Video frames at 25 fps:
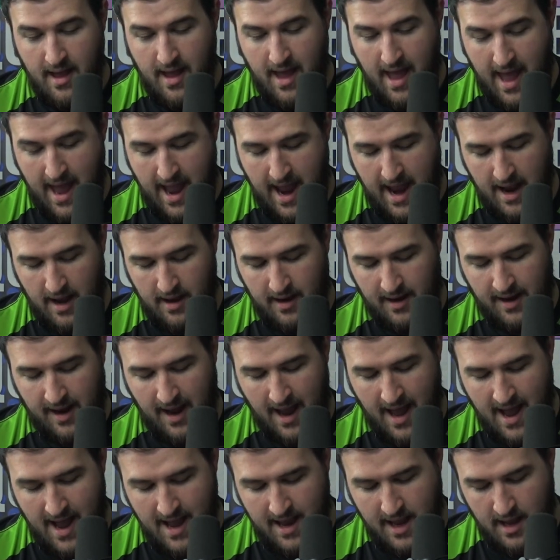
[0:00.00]
A
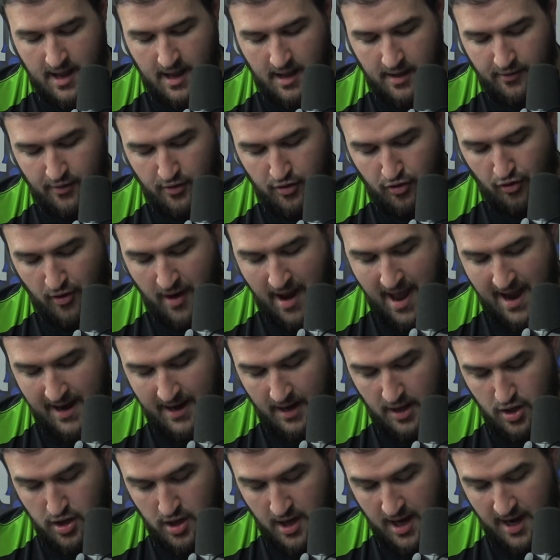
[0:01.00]
Gaia, the
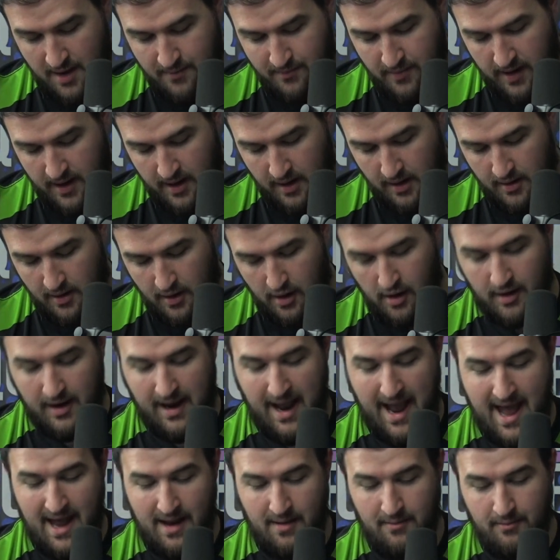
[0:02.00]
dragon champion.
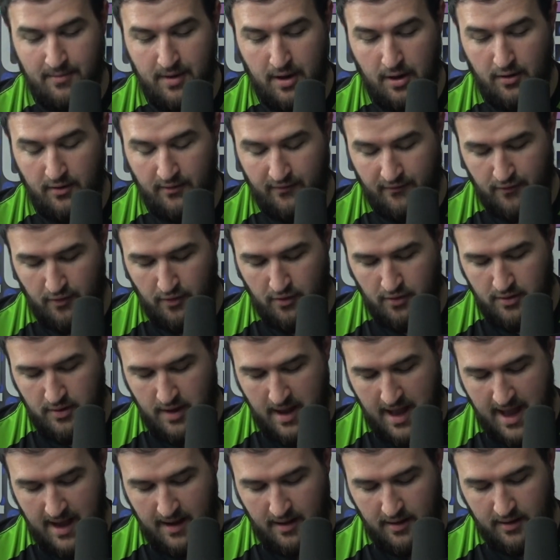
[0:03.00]
Look at him,
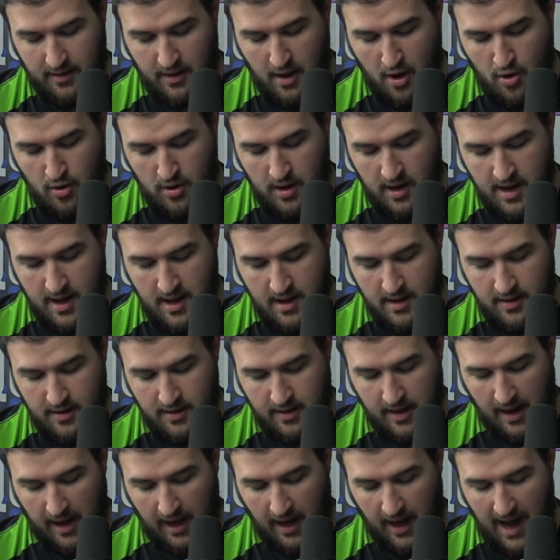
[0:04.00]
beautiful.
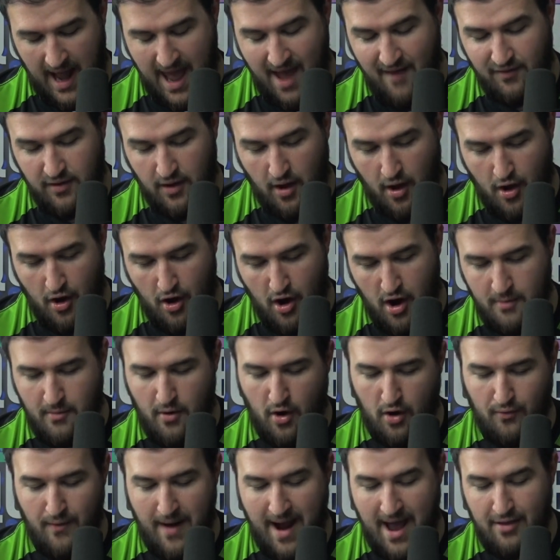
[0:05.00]
Exodia's left arm,
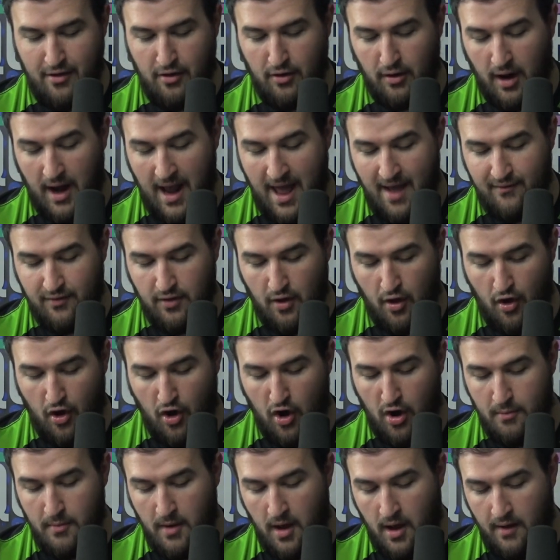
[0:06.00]
or rather left
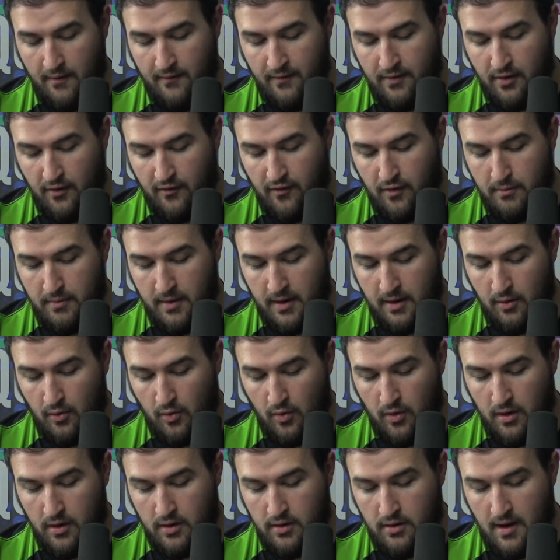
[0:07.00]
arm of the
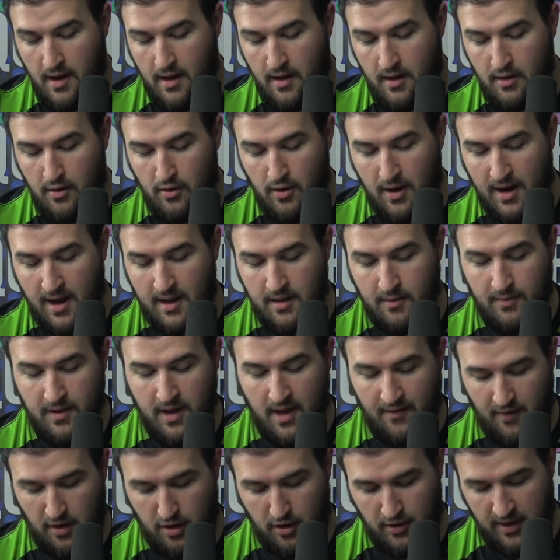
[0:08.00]
Forbidden One. Oh, I got some
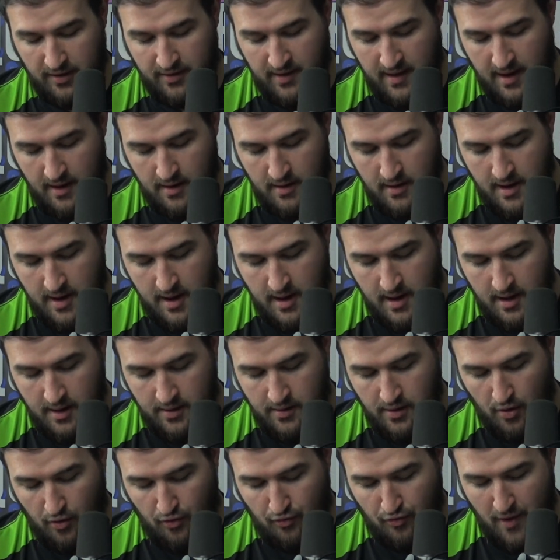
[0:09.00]
stuff underneath there.
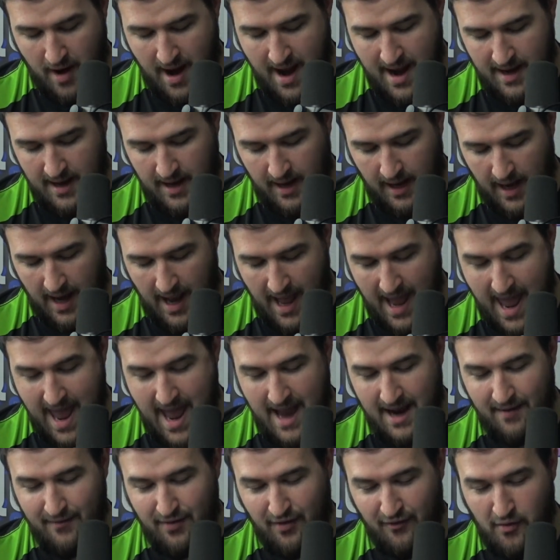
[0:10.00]
The right
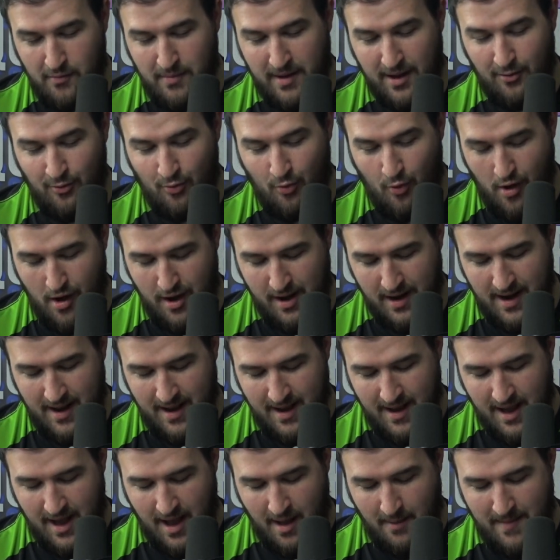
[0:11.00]
leg of the Forbidden One,
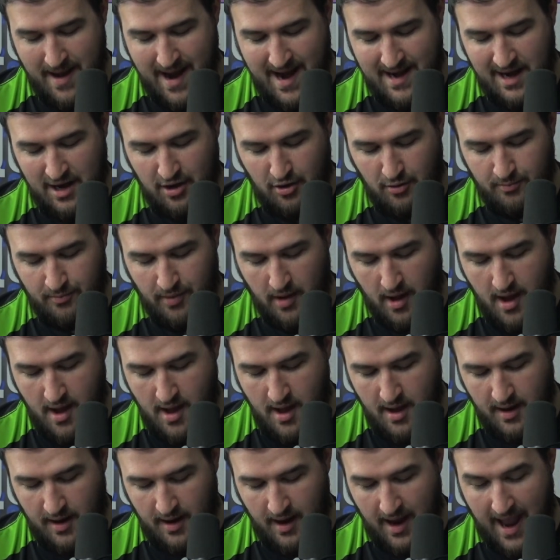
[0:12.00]
a man-eater
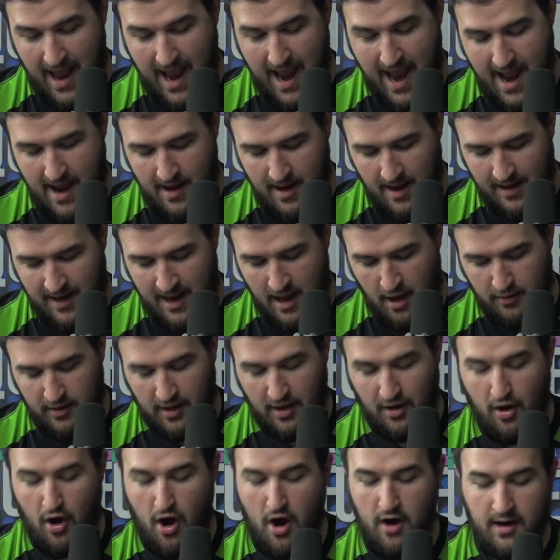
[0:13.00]
bug, and a
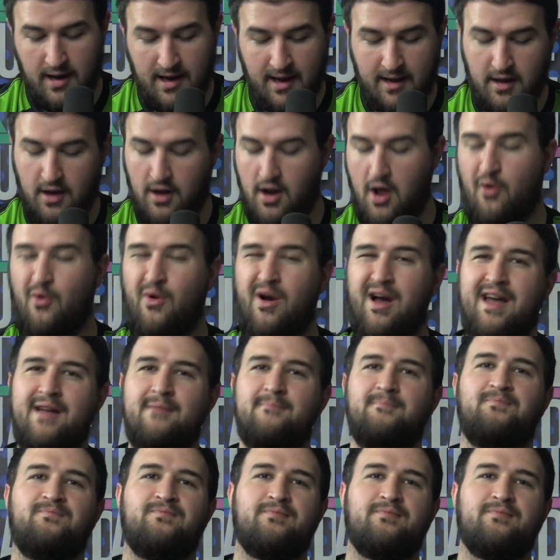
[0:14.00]
Celtic Guardian. You know what?